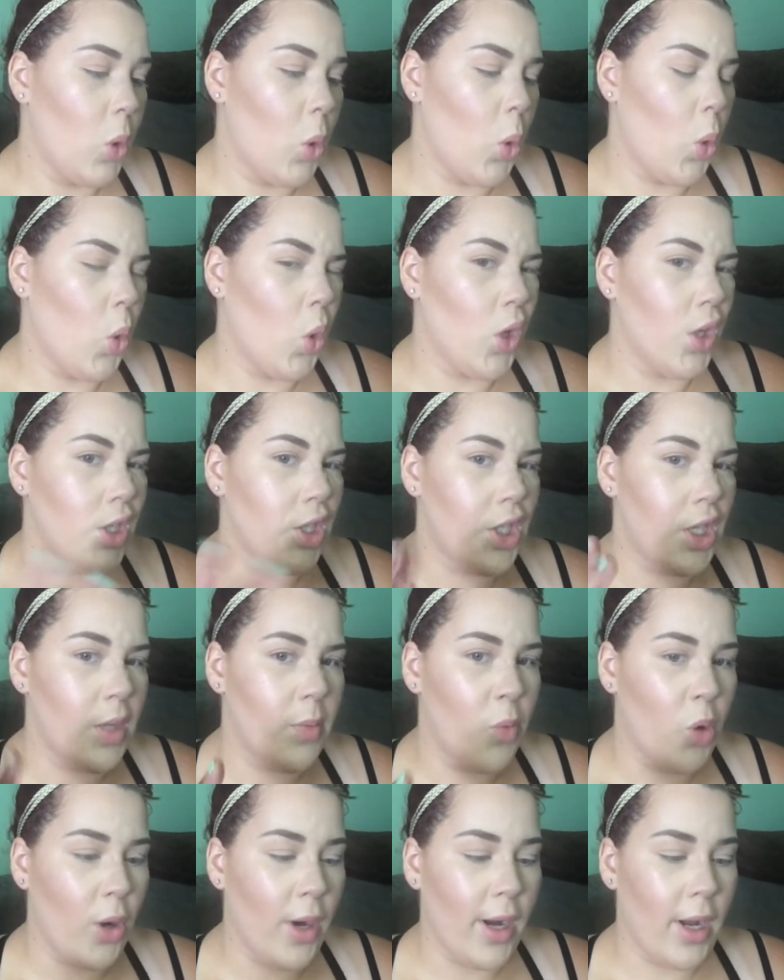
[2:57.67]
orangey
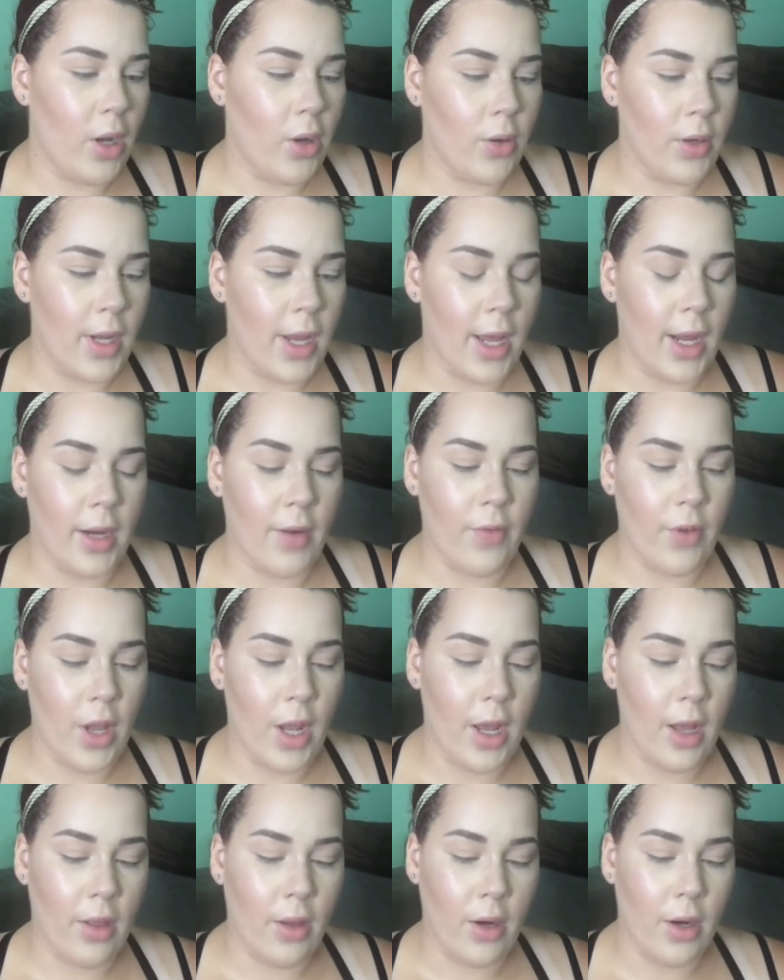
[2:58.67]
brown kind of
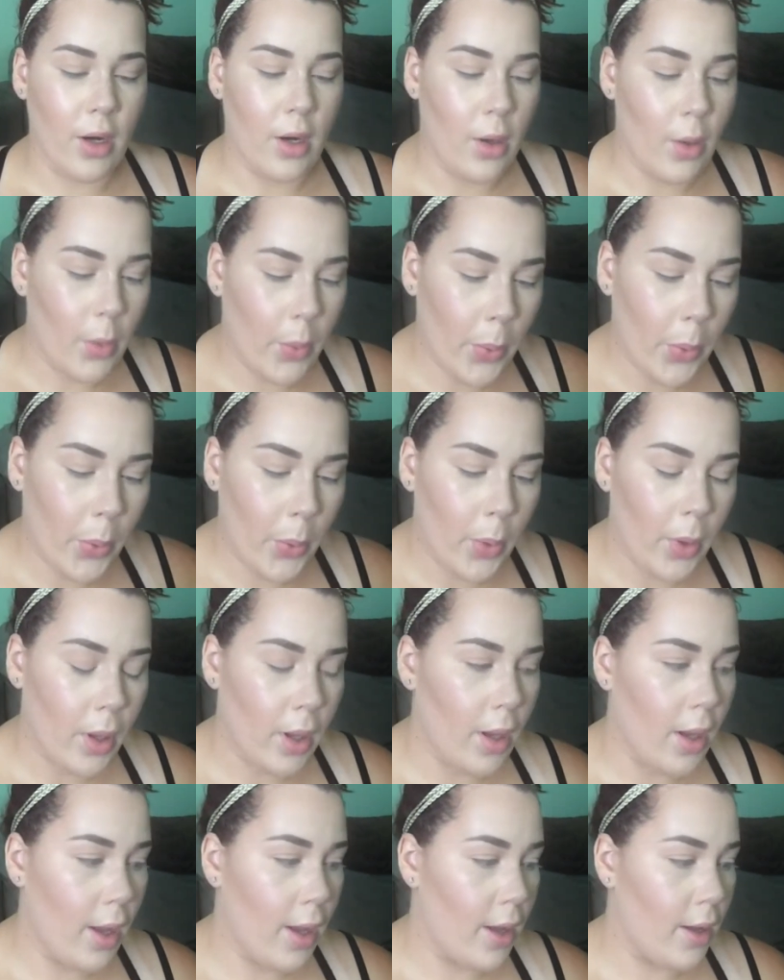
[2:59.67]
color.
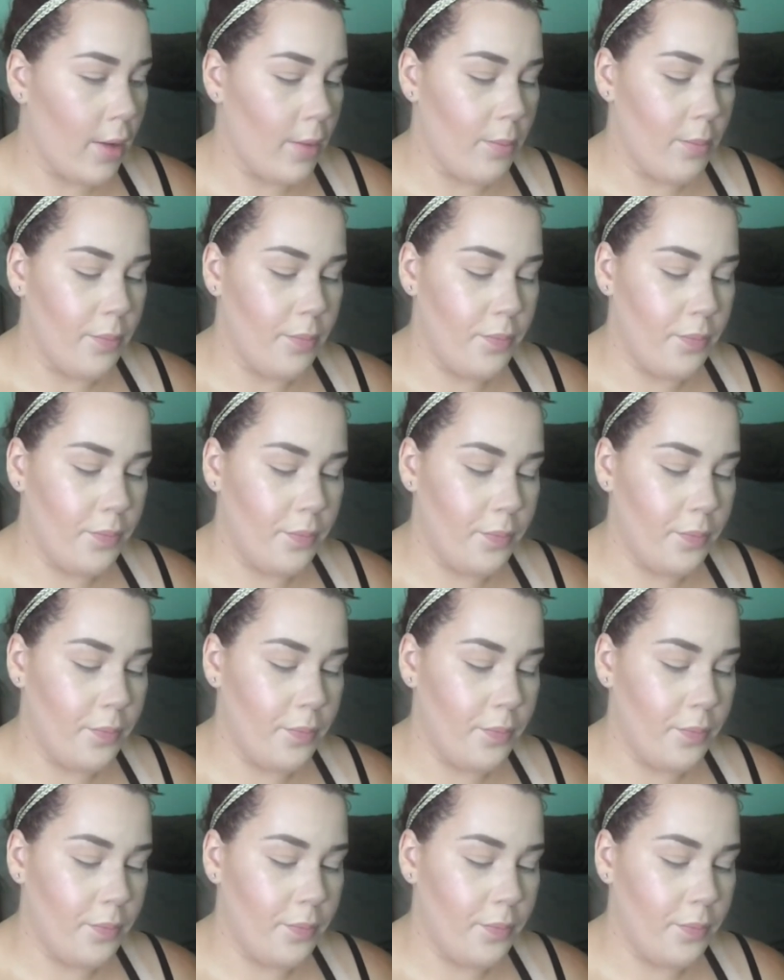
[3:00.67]
And